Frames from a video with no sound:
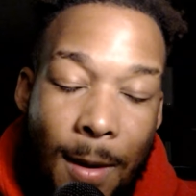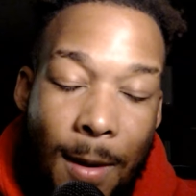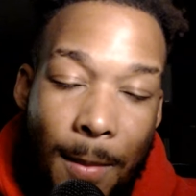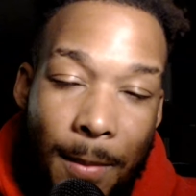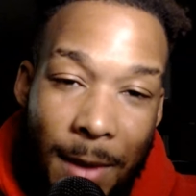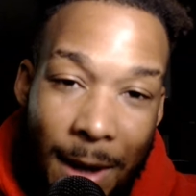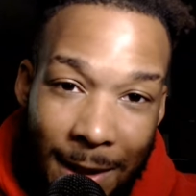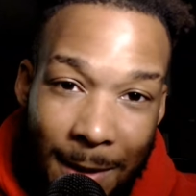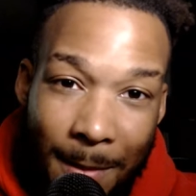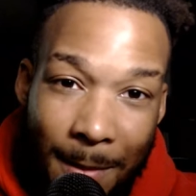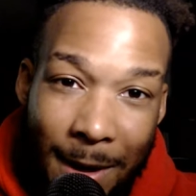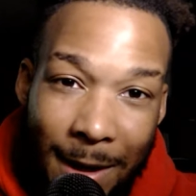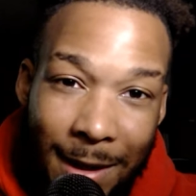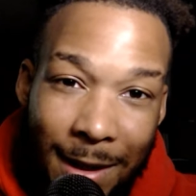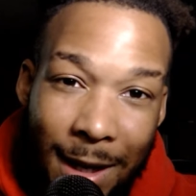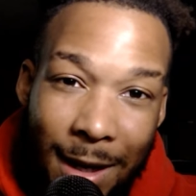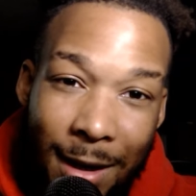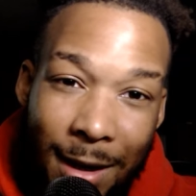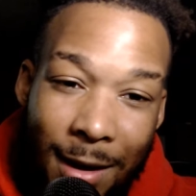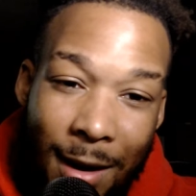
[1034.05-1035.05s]
That's my
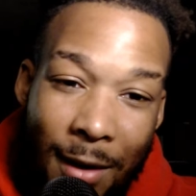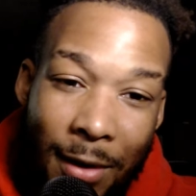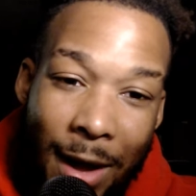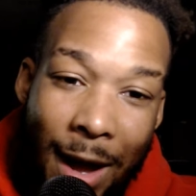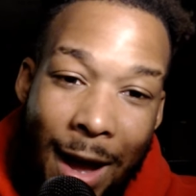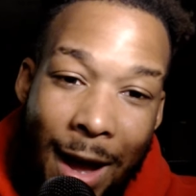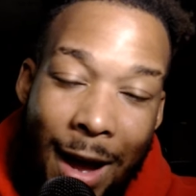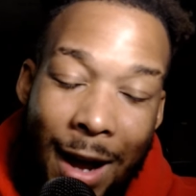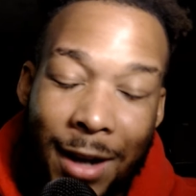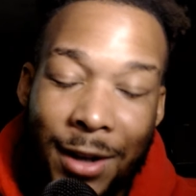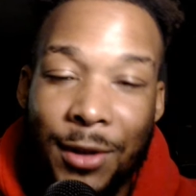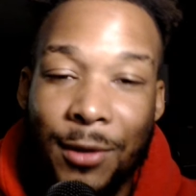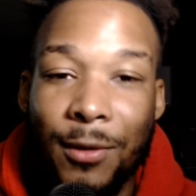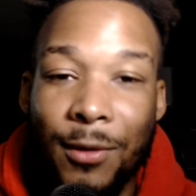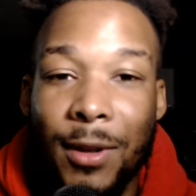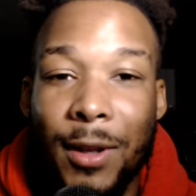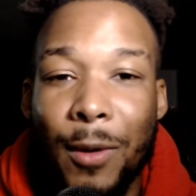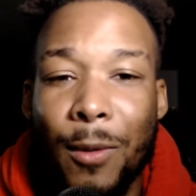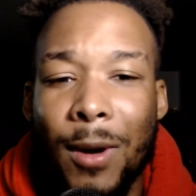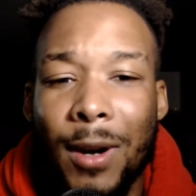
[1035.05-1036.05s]
take on that. I just
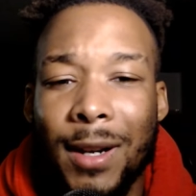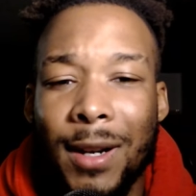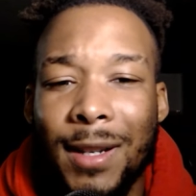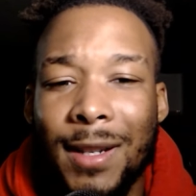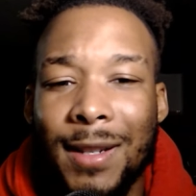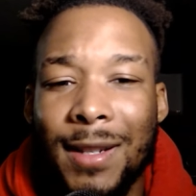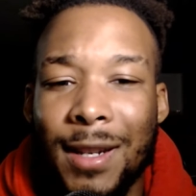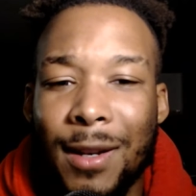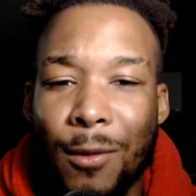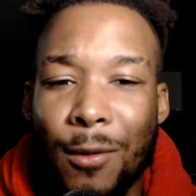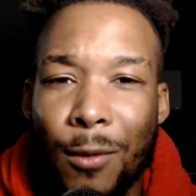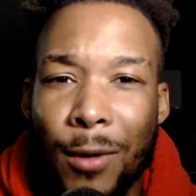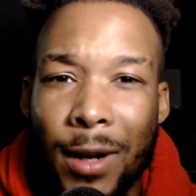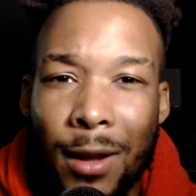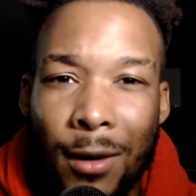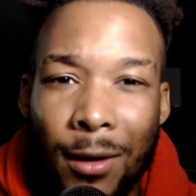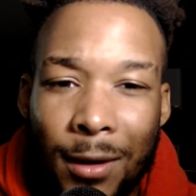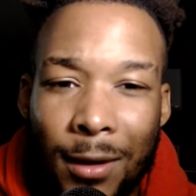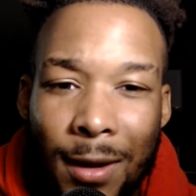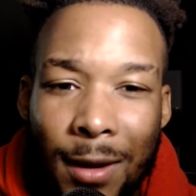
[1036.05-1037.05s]
really wanted to see what it
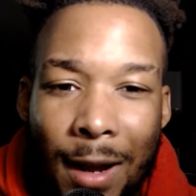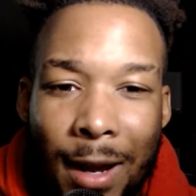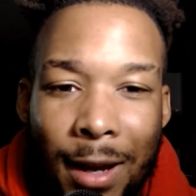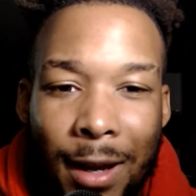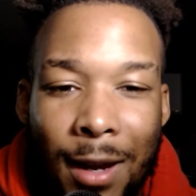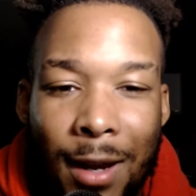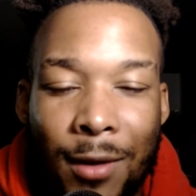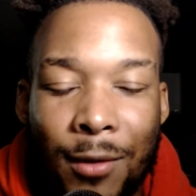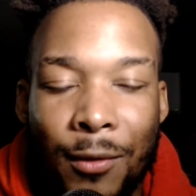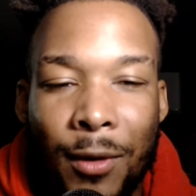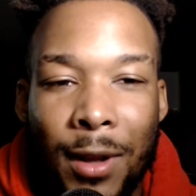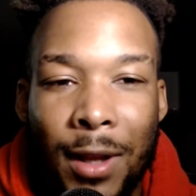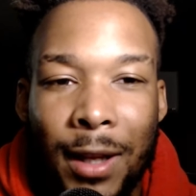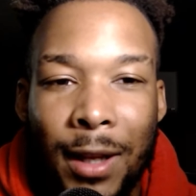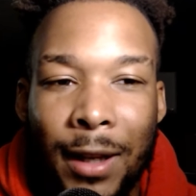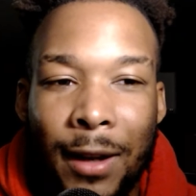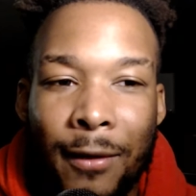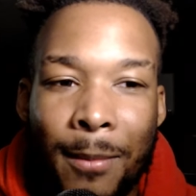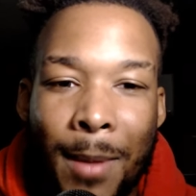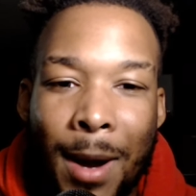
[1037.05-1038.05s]
looked like and really
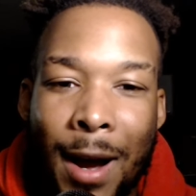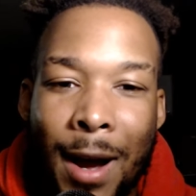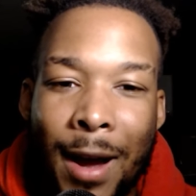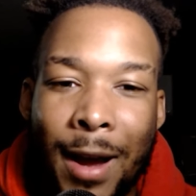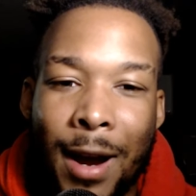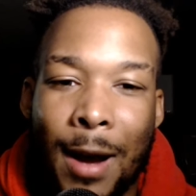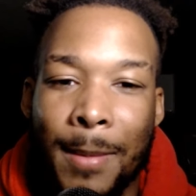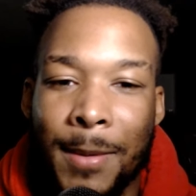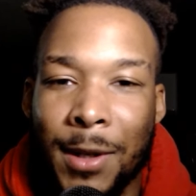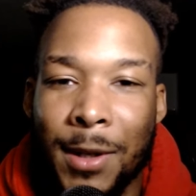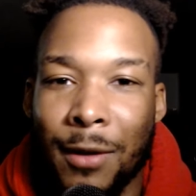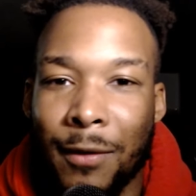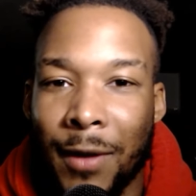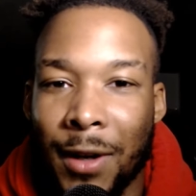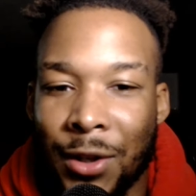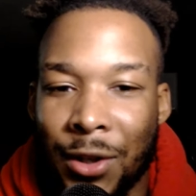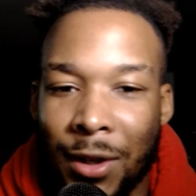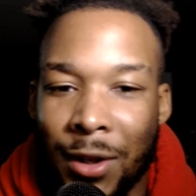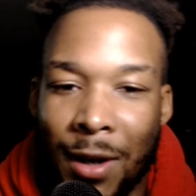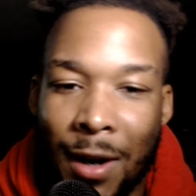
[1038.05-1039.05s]
give my
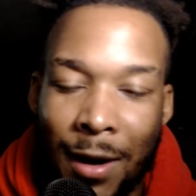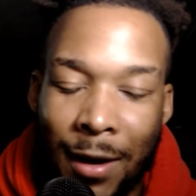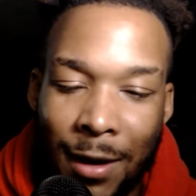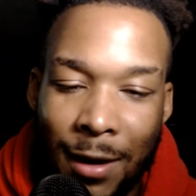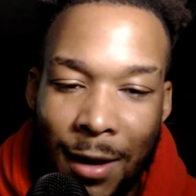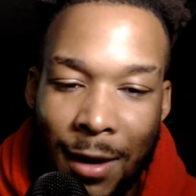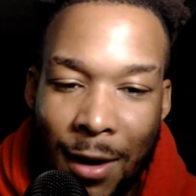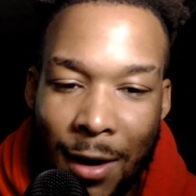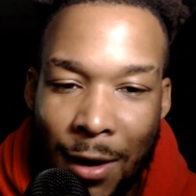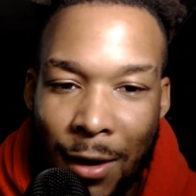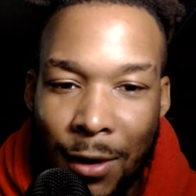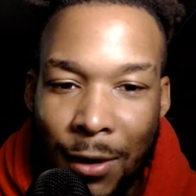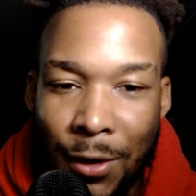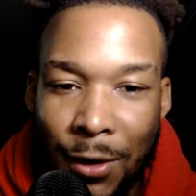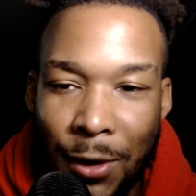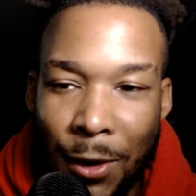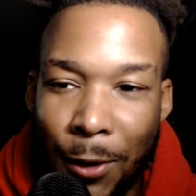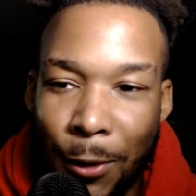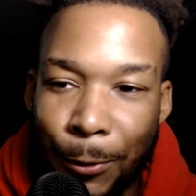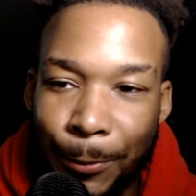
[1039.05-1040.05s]
observation on it.
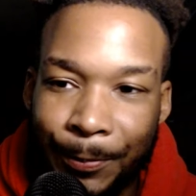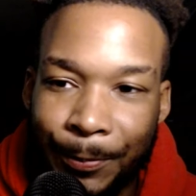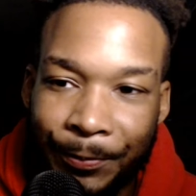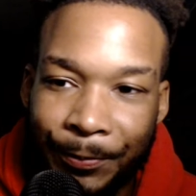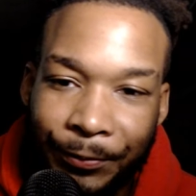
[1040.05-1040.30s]
So,